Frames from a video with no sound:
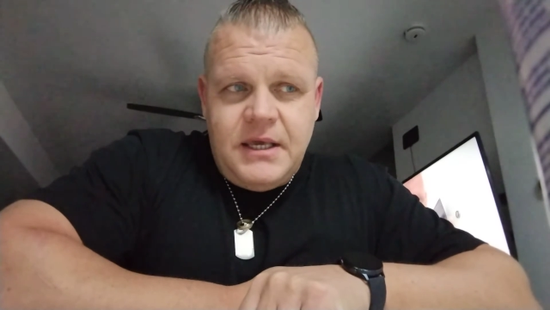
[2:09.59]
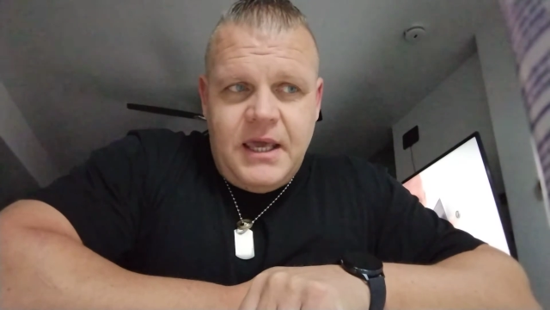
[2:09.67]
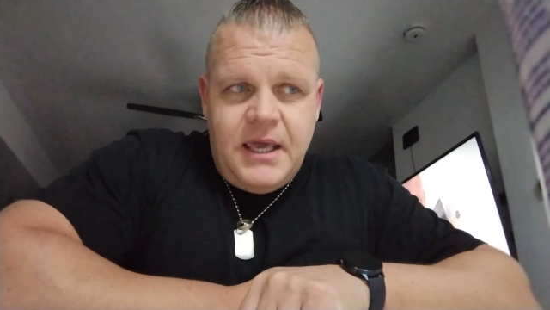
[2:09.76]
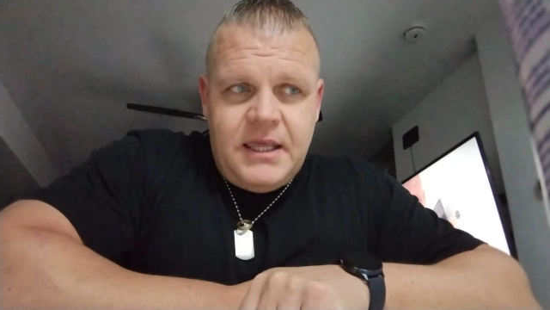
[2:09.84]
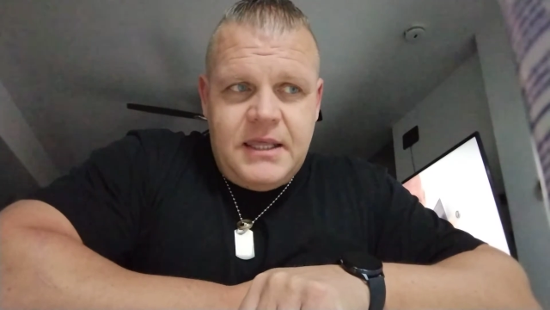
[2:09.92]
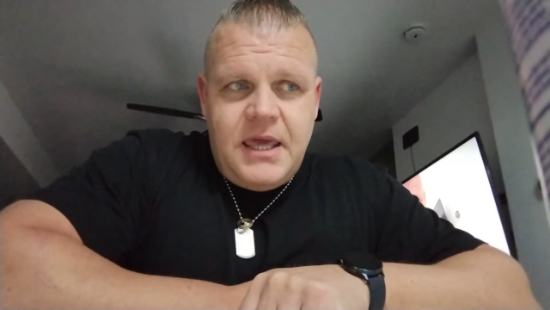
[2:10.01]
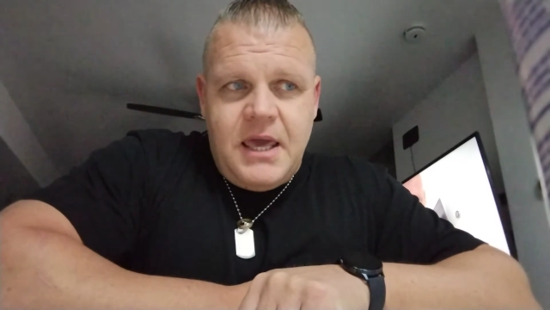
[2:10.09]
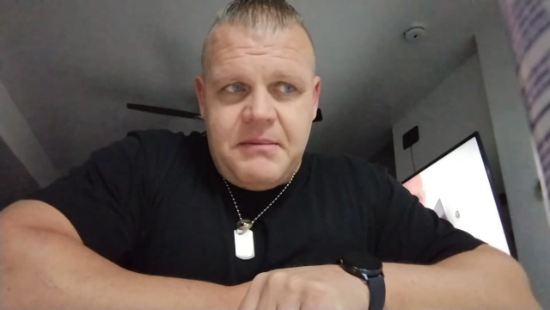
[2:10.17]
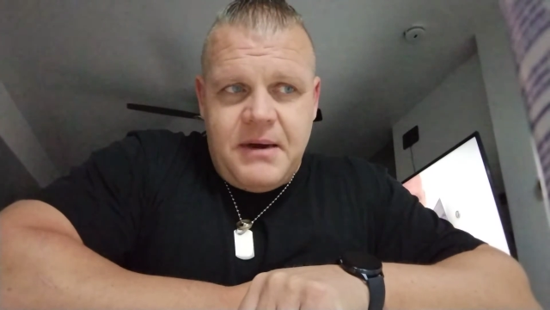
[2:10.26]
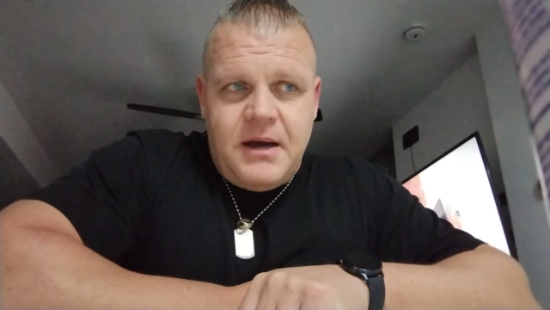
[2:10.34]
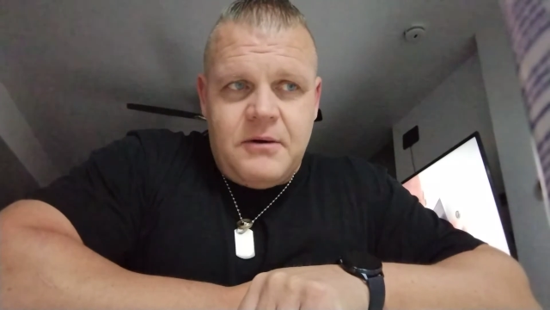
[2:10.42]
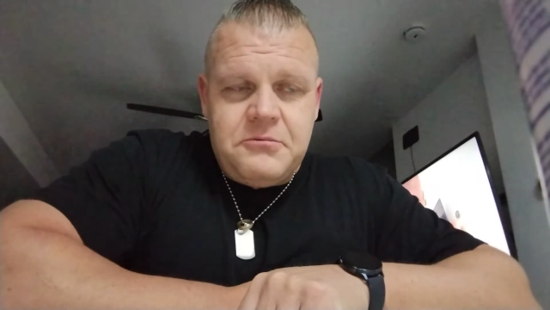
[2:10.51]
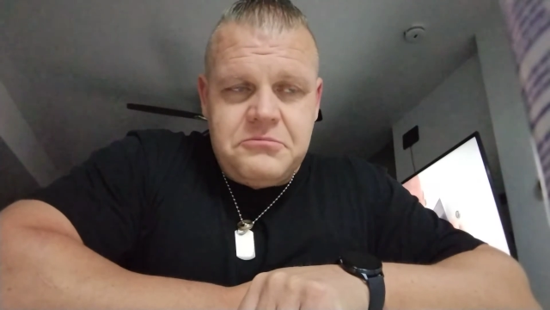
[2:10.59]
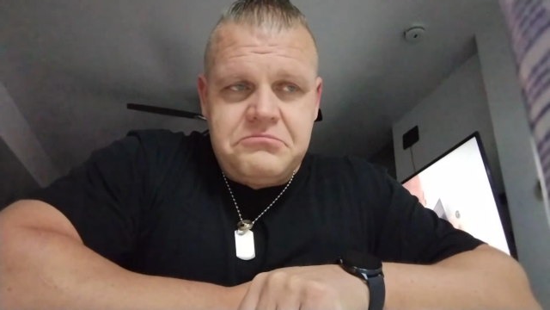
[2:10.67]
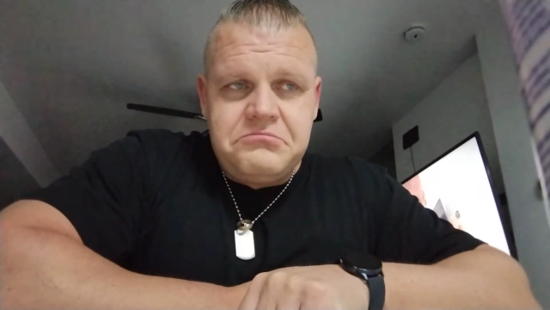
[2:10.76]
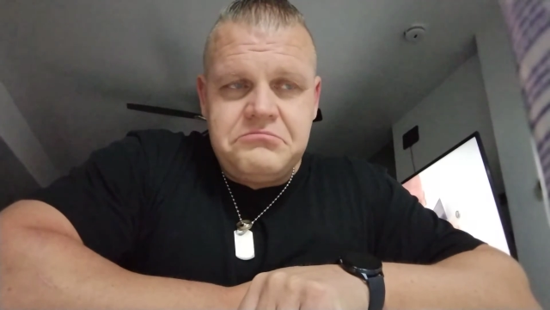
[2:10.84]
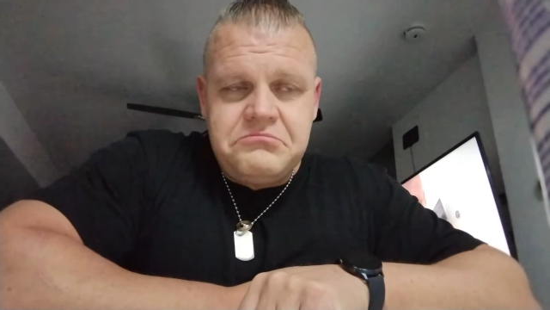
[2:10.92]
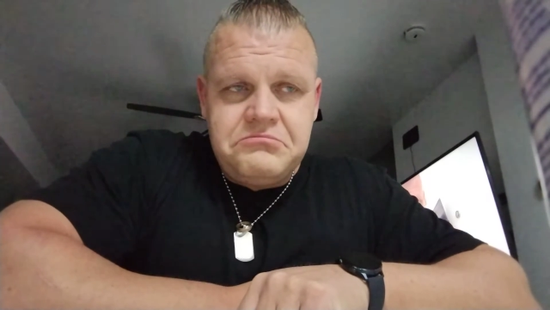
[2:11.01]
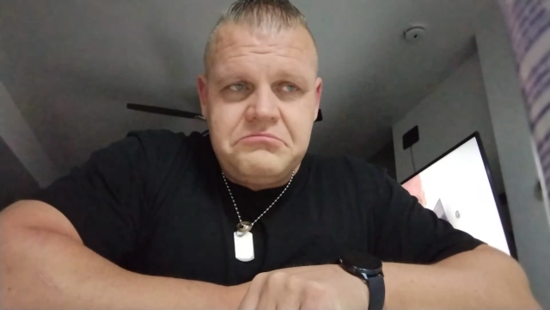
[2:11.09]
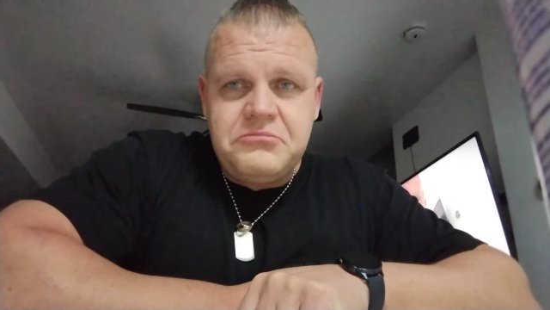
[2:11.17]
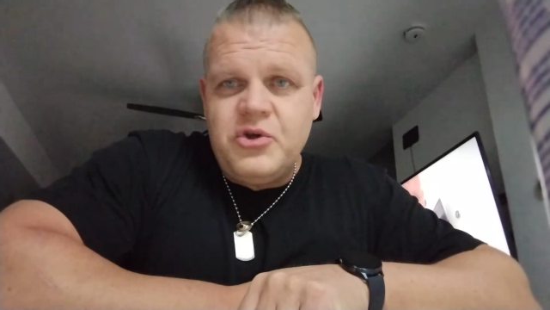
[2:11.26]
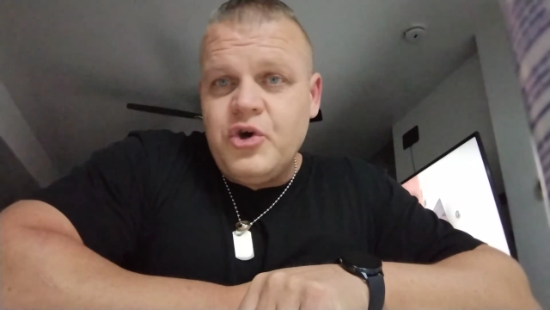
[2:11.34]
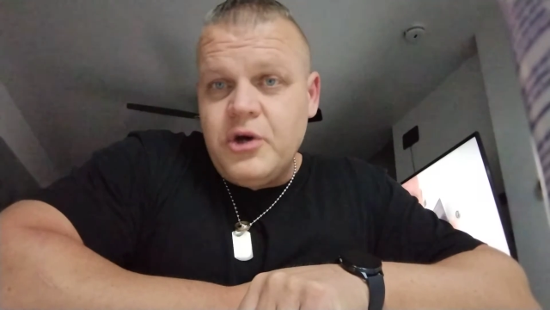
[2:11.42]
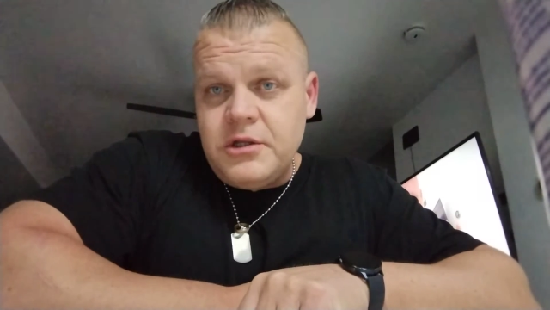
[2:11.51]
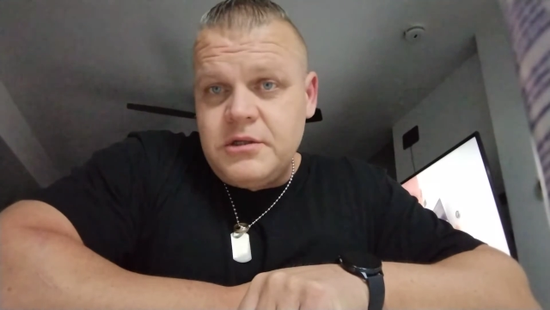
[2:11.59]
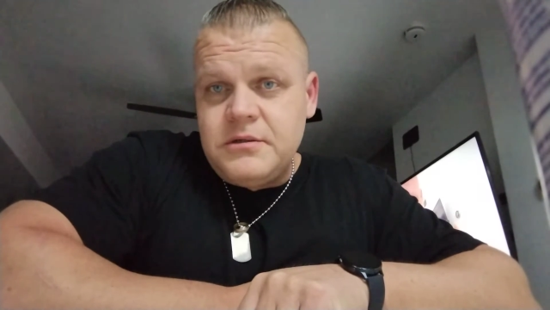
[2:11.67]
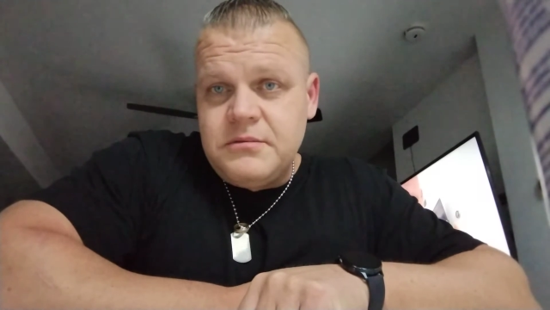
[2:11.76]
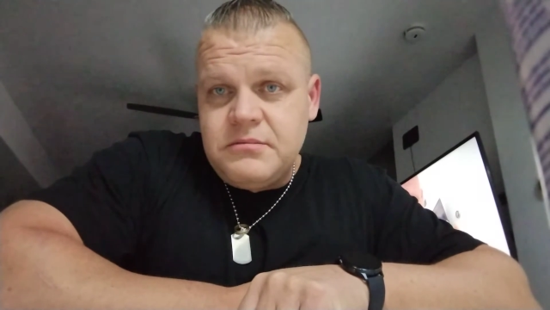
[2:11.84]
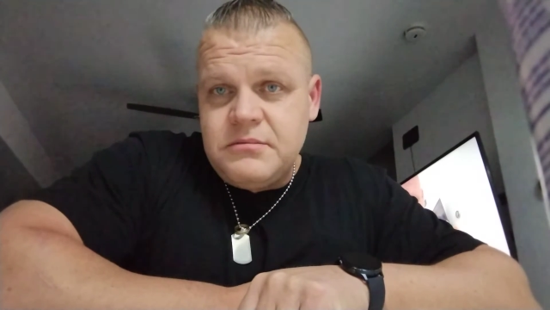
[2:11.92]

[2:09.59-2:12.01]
It came out good.